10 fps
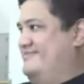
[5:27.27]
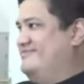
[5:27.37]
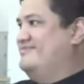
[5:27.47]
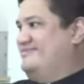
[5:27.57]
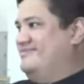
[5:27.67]

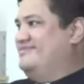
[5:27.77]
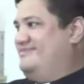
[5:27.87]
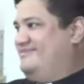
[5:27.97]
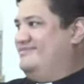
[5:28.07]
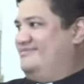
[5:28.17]

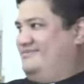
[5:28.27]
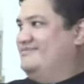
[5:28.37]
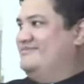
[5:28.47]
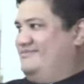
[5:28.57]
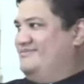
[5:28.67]

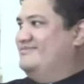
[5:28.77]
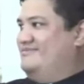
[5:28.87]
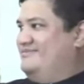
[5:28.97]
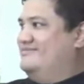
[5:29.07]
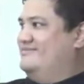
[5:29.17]

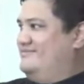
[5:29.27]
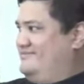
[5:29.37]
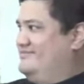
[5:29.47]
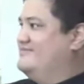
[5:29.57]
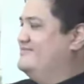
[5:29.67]

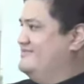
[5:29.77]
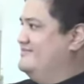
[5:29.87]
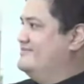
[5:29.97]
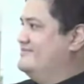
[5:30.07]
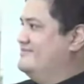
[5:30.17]

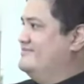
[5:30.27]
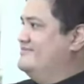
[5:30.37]
The person shown says nothing.